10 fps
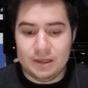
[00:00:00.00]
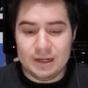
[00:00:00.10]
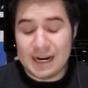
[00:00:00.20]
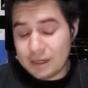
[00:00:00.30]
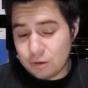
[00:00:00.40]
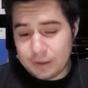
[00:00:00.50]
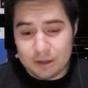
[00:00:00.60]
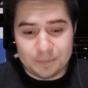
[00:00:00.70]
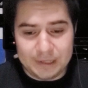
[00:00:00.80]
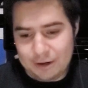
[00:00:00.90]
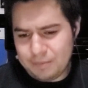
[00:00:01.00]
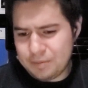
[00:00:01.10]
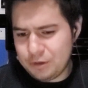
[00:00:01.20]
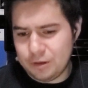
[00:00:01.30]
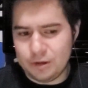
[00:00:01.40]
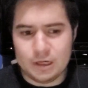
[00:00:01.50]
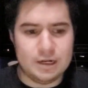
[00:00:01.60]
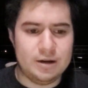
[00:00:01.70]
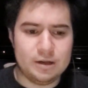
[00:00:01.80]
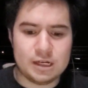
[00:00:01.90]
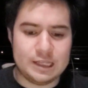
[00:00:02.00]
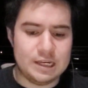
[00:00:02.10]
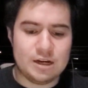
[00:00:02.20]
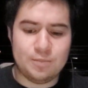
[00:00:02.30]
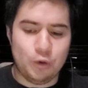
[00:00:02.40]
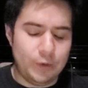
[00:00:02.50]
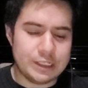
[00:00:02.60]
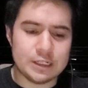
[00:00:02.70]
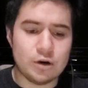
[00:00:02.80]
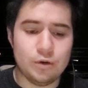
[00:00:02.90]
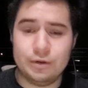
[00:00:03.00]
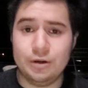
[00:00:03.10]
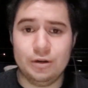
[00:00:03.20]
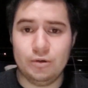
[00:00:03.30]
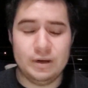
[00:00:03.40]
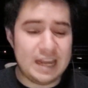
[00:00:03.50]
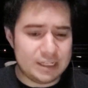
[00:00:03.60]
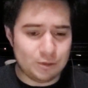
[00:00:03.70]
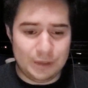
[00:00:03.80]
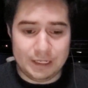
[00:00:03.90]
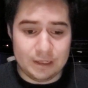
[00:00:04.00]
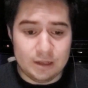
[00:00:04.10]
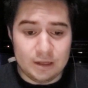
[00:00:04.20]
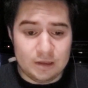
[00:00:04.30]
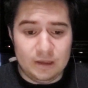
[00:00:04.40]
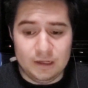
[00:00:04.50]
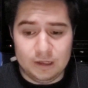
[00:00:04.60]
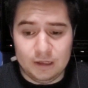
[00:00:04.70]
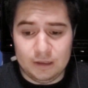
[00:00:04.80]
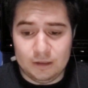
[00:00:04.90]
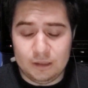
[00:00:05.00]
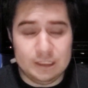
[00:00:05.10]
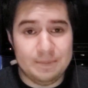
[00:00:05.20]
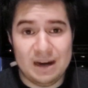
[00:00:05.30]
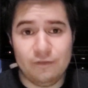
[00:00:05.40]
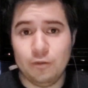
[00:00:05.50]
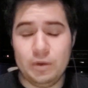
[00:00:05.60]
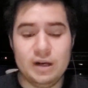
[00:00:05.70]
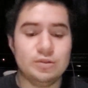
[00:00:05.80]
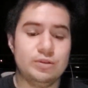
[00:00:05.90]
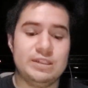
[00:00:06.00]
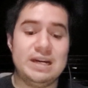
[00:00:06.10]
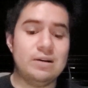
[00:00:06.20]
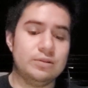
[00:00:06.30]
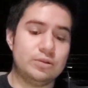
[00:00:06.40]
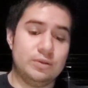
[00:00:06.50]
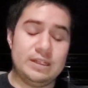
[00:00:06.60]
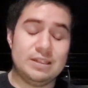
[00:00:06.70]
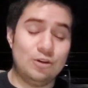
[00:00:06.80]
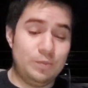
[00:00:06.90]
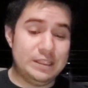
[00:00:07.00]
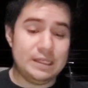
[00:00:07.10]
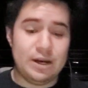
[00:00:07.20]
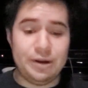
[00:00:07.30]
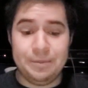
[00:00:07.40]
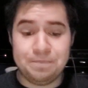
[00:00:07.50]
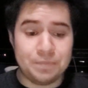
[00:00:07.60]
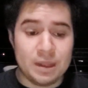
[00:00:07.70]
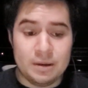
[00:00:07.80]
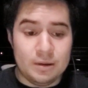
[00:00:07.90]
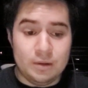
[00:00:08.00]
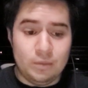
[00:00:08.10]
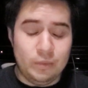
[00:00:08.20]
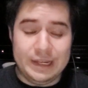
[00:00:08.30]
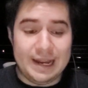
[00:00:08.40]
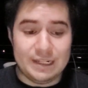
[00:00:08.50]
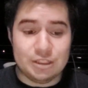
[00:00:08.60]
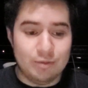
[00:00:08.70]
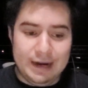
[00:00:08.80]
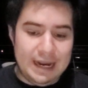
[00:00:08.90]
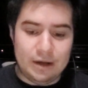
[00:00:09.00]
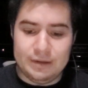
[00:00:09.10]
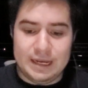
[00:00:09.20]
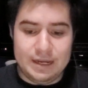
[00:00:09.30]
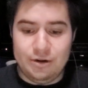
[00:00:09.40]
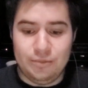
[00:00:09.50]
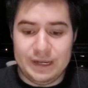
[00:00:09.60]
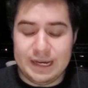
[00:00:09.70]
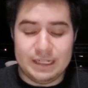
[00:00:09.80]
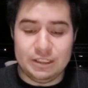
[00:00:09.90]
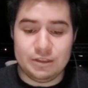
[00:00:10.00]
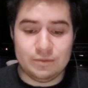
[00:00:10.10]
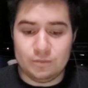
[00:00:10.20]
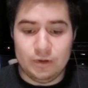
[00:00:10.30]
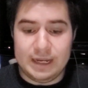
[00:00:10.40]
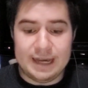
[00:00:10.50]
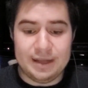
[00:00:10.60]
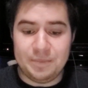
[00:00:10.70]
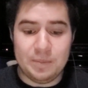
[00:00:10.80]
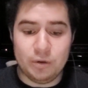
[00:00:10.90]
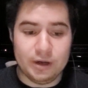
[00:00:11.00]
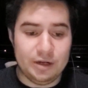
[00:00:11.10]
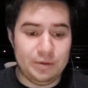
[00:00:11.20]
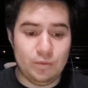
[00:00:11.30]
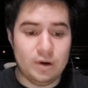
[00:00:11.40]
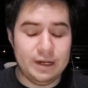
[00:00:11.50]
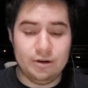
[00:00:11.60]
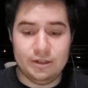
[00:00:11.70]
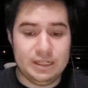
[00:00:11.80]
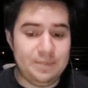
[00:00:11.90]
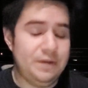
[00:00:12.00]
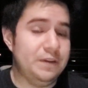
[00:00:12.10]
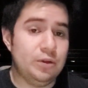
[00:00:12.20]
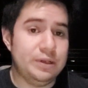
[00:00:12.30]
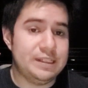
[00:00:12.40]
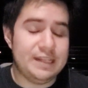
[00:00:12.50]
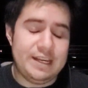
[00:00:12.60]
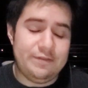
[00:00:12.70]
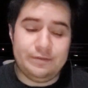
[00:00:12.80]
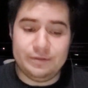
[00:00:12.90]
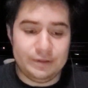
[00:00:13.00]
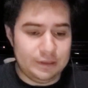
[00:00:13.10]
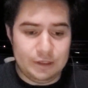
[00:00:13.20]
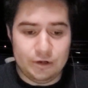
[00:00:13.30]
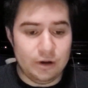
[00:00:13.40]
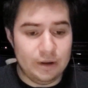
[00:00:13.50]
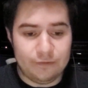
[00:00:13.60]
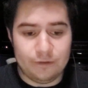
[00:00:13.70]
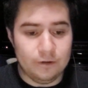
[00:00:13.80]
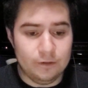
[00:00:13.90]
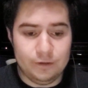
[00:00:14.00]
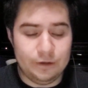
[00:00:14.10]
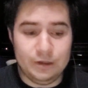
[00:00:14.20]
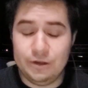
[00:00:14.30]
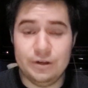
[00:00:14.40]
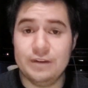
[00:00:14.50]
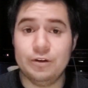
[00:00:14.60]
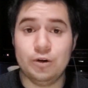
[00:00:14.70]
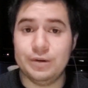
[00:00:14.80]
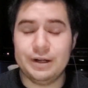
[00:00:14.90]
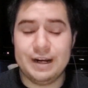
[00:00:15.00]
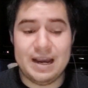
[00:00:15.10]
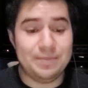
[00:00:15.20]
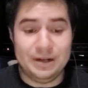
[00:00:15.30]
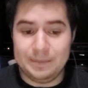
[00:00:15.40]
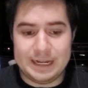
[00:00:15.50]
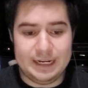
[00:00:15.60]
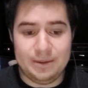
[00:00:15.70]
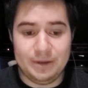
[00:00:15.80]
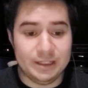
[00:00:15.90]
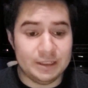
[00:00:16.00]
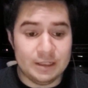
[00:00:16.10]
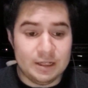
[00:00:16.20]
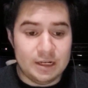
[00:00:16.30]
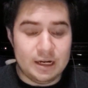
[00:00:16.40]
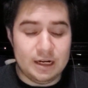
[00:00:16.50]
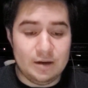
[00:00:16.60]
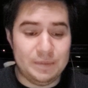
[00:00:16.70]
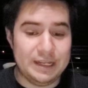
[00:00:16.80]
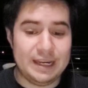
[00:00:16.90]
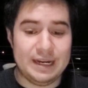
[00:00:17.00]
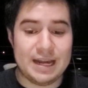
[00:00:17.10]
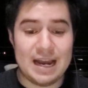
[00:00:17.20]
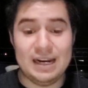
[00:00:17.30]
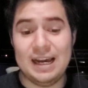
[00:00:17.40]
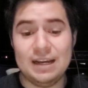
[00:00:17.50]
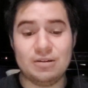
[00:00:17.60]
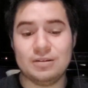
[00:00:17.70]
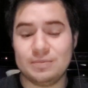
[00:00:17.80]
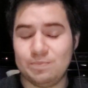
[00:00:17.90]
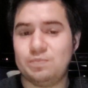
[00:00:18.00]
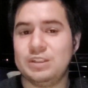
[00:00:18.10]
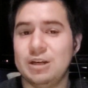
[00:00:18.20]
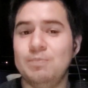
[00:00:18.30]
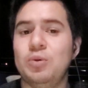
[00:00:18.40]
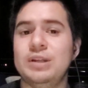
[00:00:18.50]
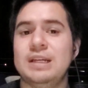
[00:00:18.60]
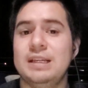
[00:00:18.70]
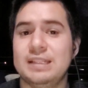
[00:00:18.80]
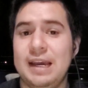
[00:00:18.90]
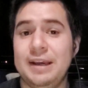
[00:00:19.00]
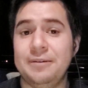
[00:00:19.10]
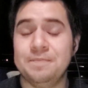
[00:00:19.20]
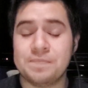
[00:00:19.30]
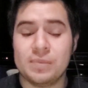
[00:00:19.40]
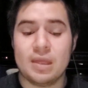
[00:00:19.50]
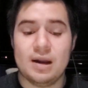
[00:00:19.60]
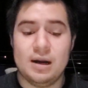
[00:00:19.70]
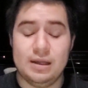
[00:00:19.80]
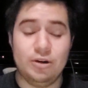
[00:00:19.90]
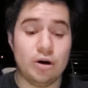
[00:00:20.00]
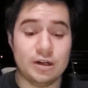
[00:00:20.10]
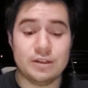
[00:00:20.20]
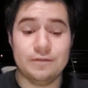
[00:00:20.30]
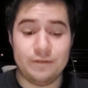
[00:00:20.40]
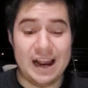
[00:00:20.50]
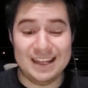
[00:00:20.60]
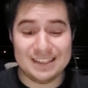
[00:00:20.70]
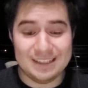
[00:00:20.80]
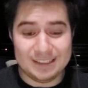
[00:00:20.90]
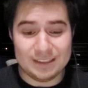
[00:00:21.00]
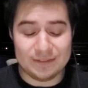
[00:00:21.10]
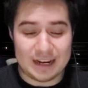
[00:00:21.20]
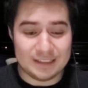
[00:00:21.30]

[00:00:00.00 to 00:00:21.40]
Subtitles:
But I remember I think a couple of weeks ago or last week the demand for bonds was down, so that's a little bit scary. We can't just rely on that, you know. We can't just rely that people are going to be wanting our debt, even though it's safe. You know, you never know what can happen in a pandemic. But again, I like some points that he's saying. There are some fallacies